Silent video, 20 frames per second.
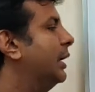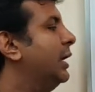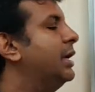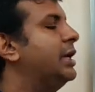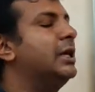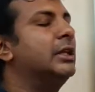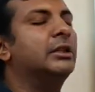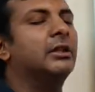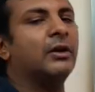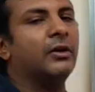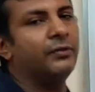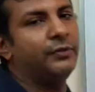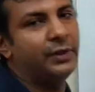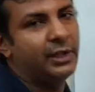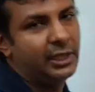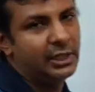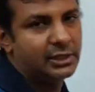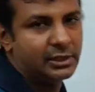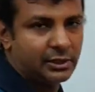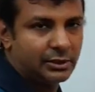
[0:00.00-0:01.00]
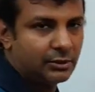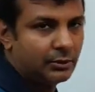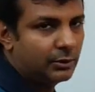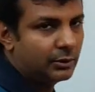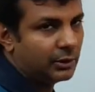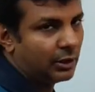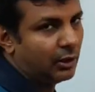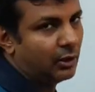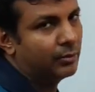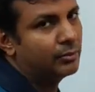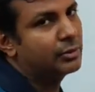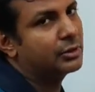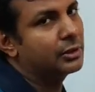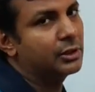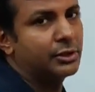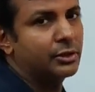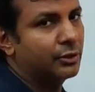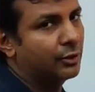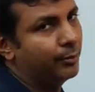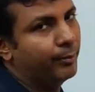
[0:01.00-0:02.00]
either of these two
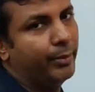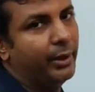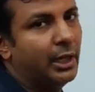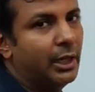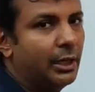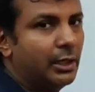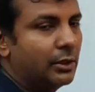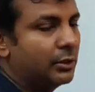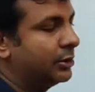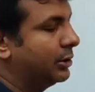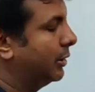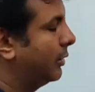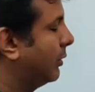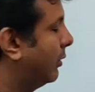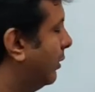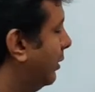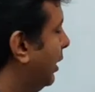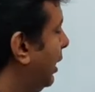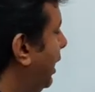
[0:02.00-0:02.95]
terms should be 0.